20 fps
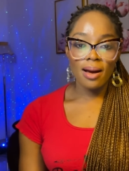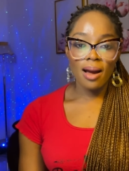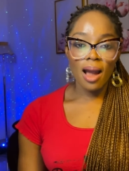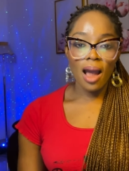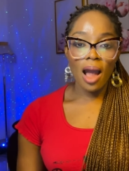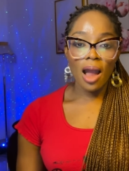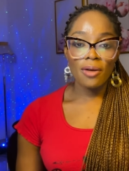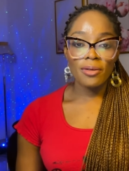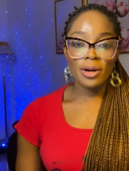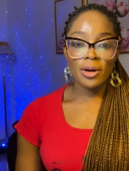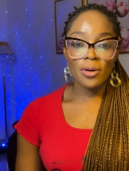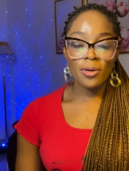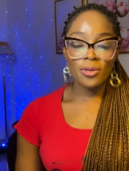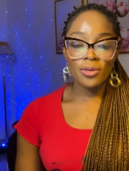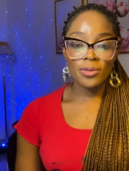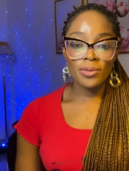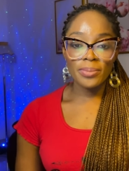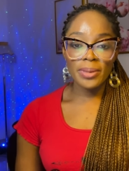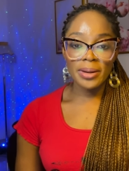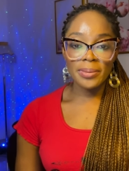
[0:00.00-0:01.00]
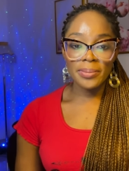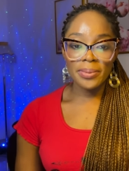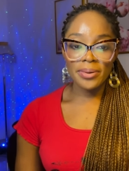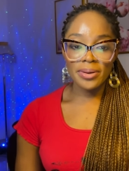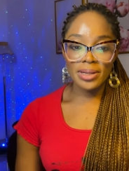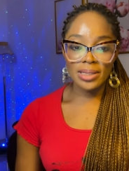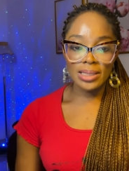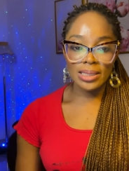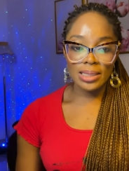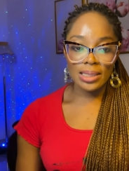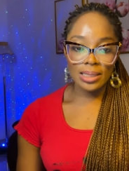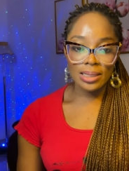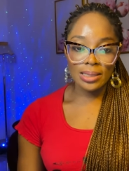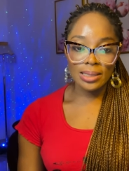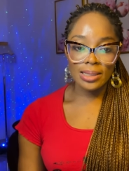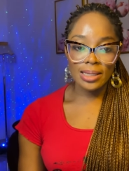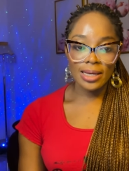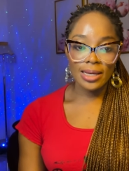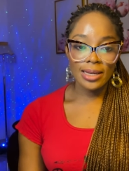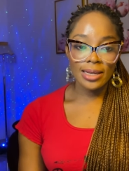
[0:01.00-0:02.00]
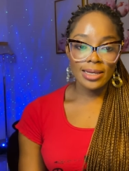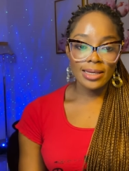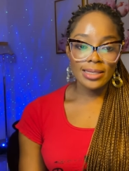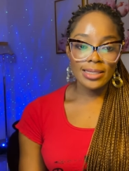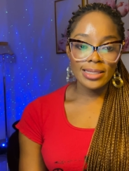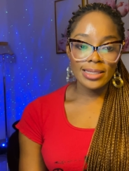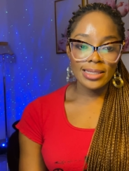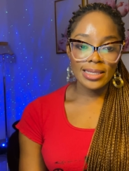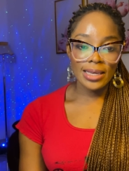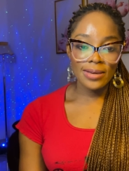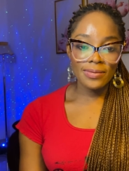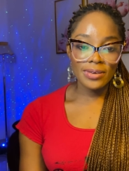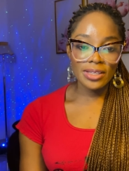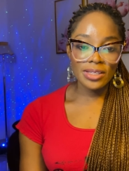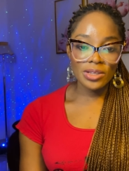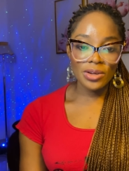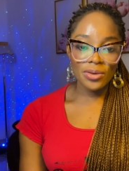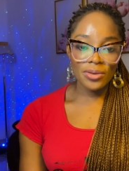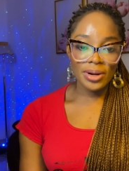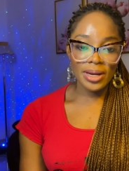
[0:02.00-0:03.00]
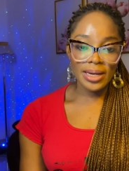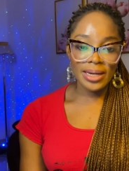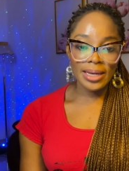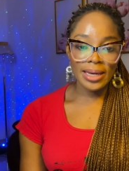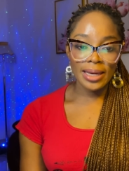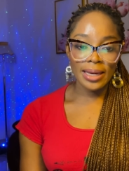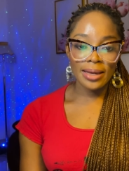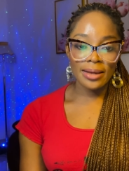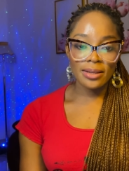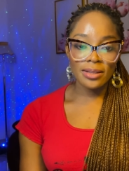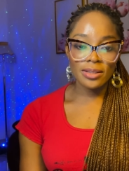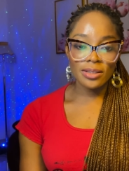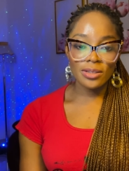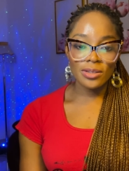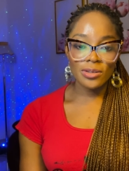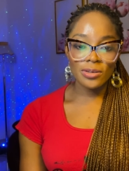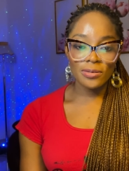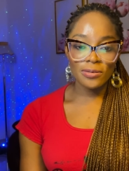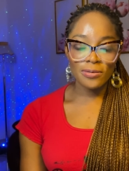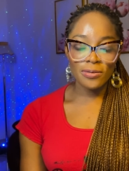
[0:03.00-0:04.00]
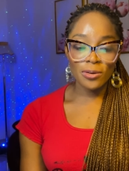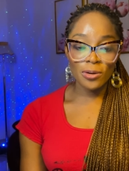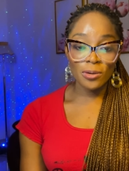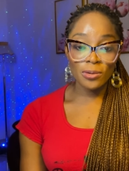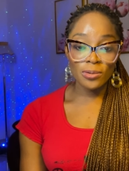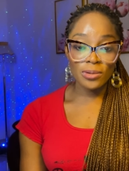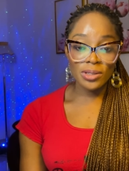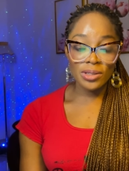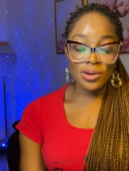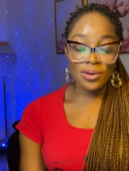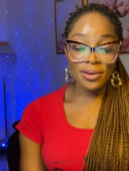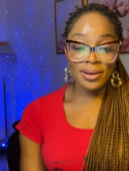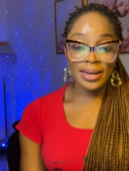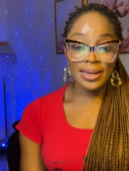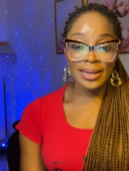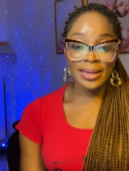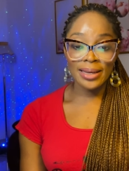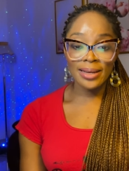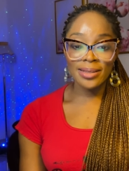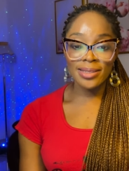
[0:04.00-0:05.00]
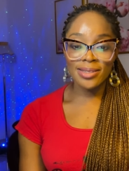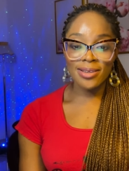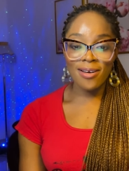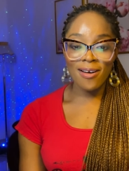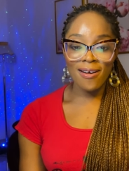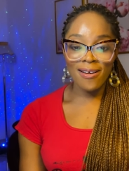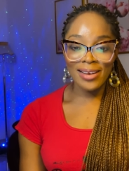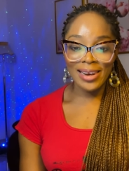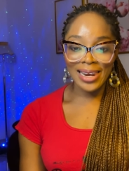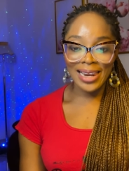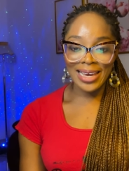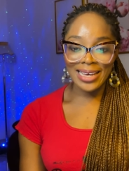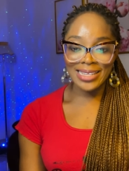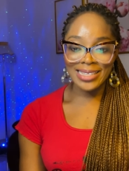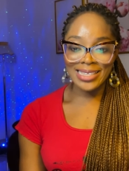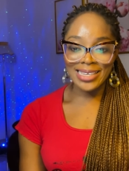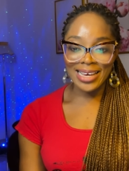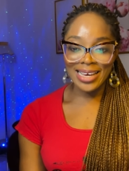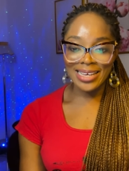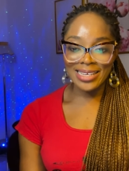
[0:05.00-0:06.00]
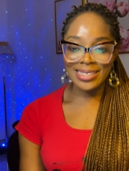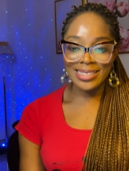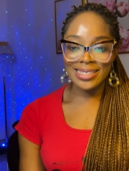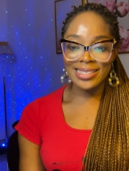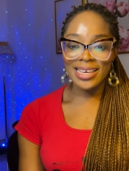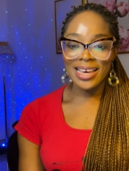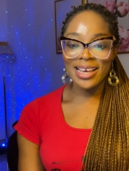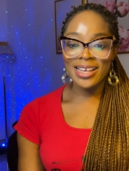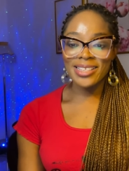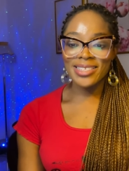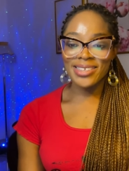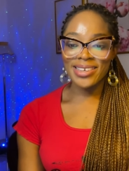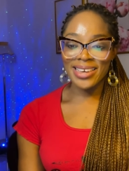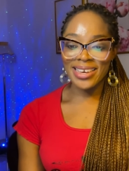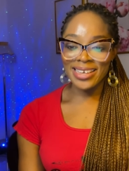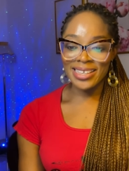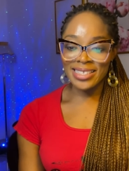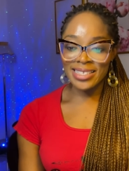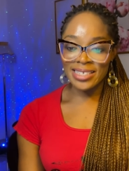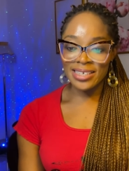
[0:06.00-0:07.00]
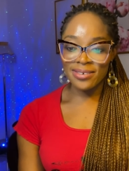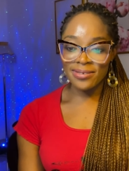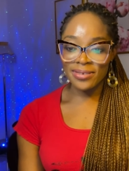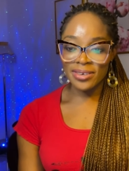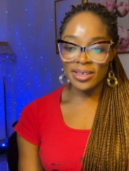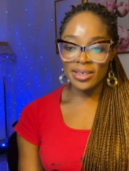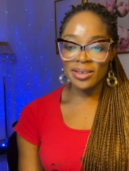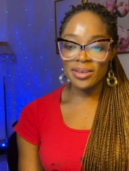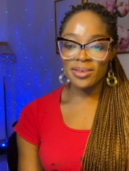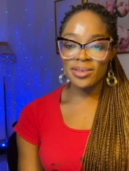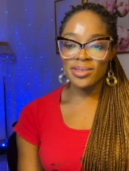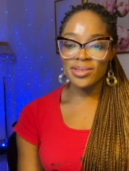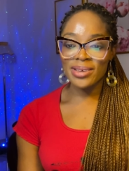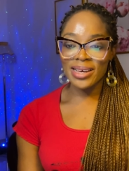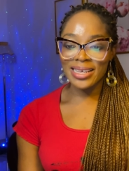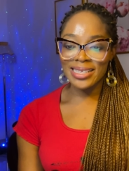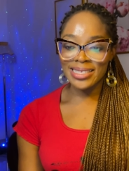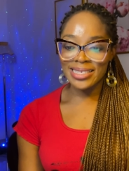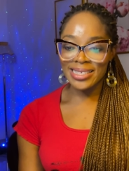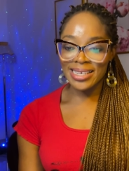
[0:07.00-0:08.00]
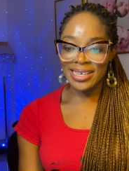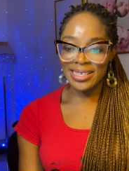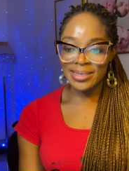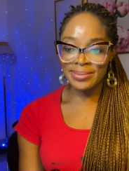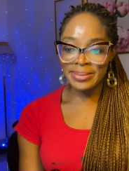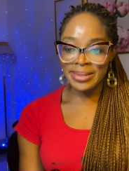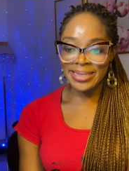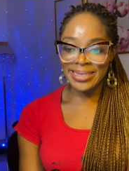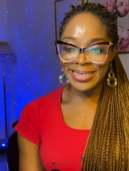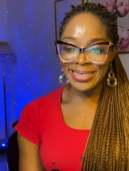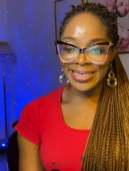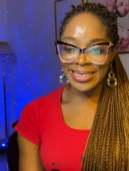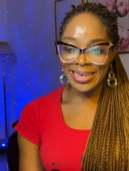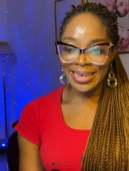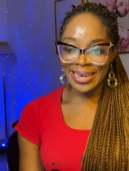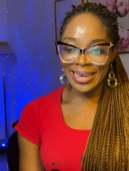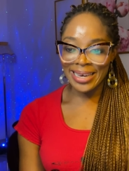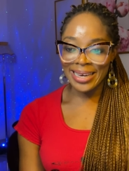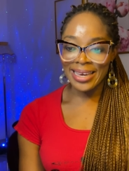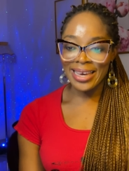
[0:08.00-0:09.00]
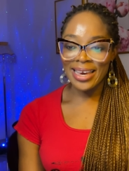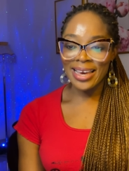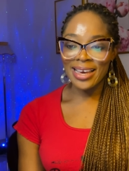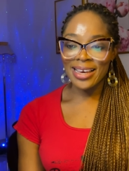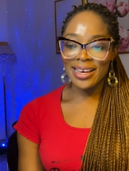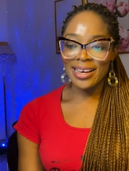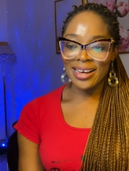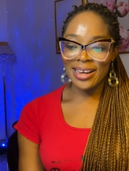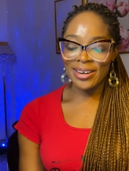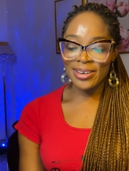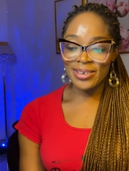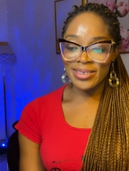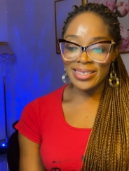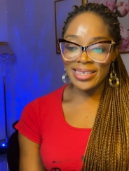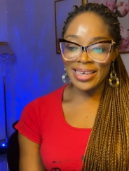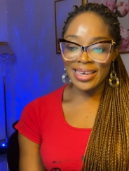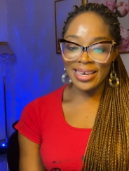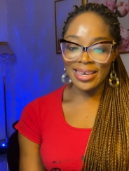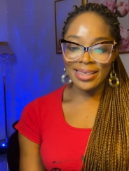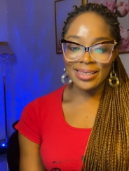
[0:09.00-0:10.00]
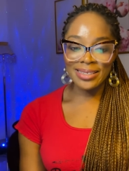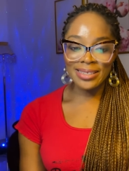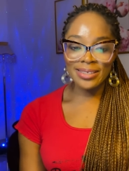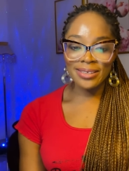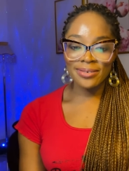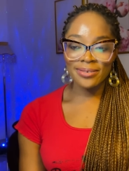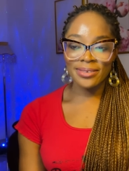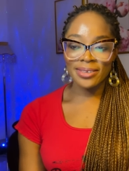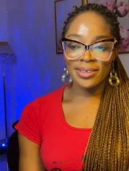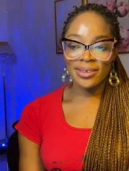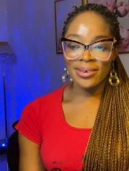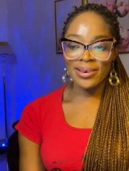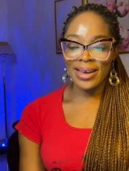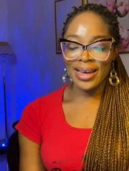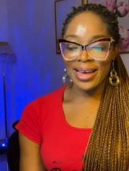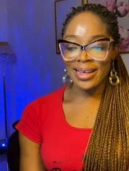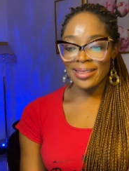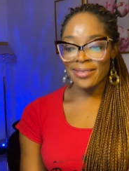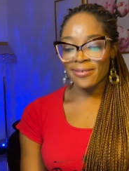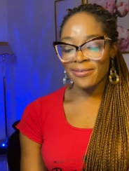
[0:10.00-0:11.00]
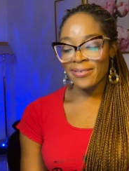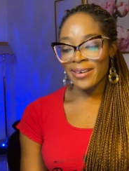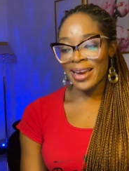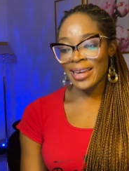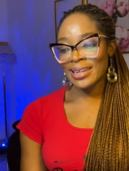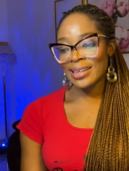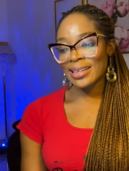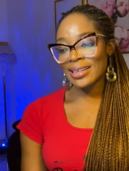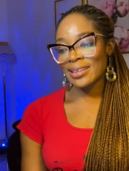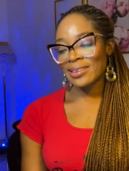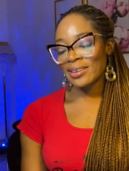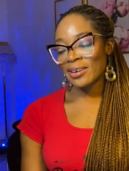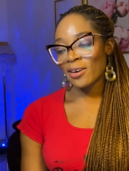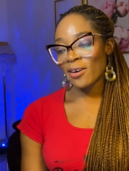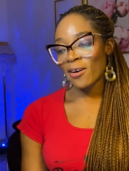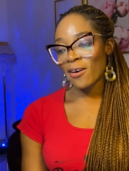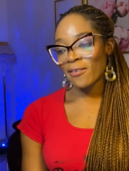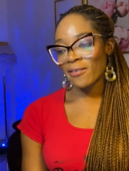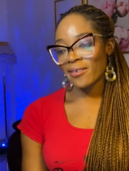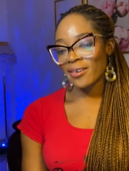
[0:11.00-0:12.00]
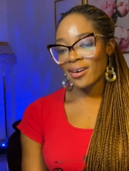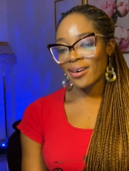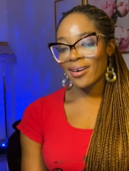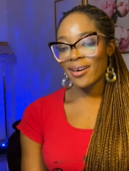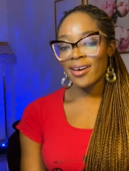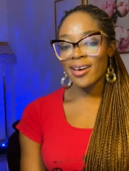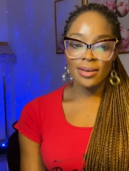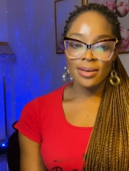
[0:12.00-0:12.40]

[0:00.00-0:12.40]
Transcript: Our recruitment process. C V screening, to phone screening, to online tests, to interviews, to assessment day, closing interview, and finally the offer.